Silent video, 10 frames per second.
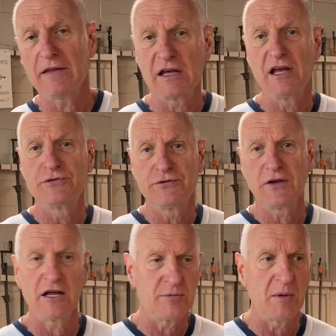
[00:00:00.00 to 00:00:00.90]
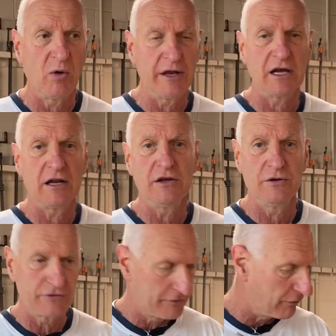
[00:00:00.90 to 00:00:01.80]
and the kids are saying to me, what are you going to
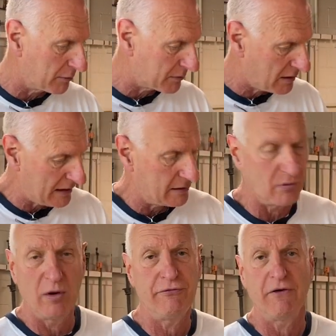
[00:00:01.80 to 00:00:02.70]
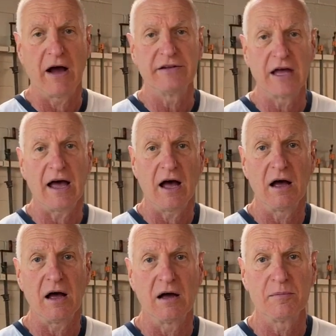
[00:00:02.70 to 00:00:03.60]
use it for? I don't know, we'll find
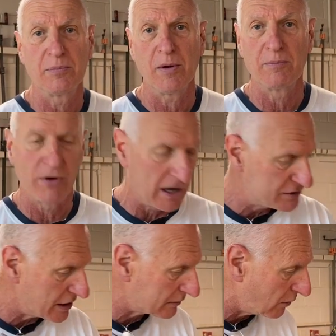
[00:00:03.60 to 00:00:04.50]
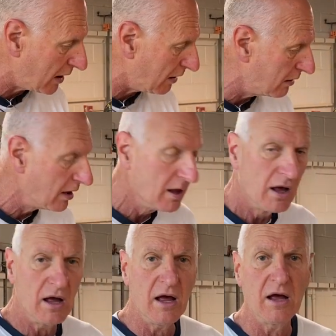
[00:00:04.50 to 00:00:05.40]
a project. Well,
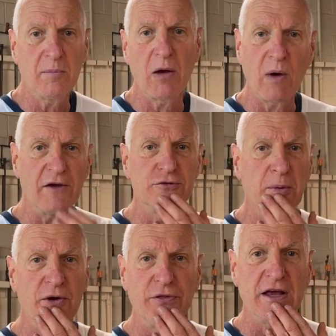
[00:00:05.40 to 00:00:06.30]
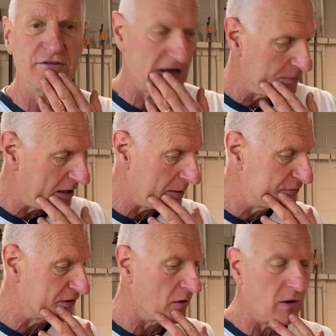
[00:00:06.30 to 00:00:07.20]
my wife's birthday is coming up,
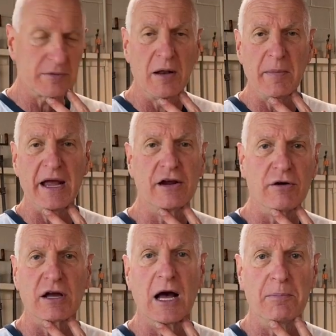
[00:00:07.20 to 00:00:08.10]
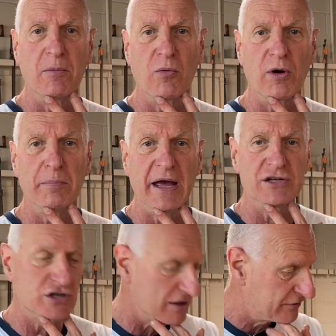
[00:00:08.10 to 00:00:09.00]
so I'm going to make her a couple more
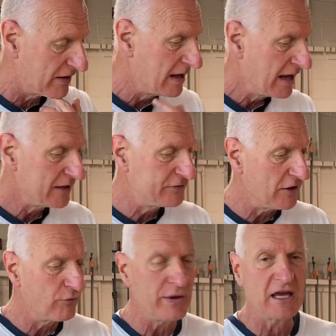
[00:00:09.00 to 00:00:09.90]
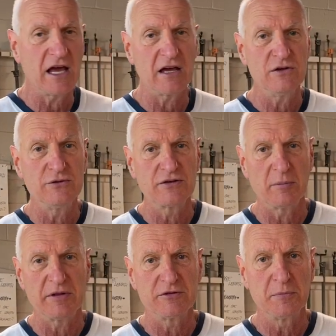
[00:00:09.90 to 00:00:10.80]
benches and see if we can't use some
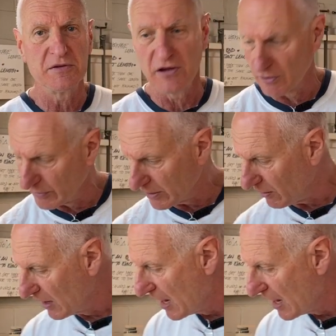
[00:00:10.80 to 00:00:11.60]
of this material.